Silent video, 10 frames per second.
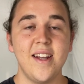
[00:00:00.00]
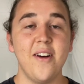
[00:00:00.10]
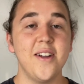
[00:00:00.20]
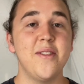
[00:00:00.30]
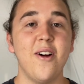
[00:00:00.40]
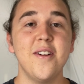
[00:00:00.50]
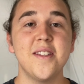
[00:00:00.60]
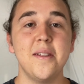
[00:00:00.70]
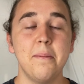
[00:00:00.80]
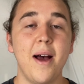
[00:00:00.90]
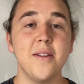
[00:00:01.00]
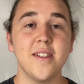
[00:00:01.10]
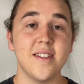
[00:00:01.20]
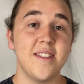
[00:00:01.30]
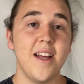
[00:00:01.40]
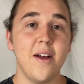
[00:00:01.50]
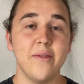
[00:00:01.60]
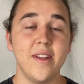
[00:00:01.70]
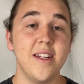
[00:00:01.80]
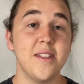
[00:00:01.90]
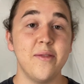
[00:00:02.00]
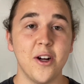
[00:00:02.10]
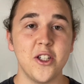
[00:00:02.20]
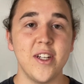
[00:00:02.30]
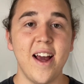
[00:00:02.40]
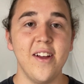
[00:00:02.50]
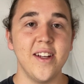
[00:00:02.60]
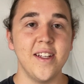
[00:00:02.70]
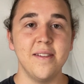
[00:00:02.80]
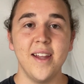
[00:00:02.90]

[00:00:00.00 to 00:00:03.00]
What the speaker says: as far as the mouse itself and its functionality,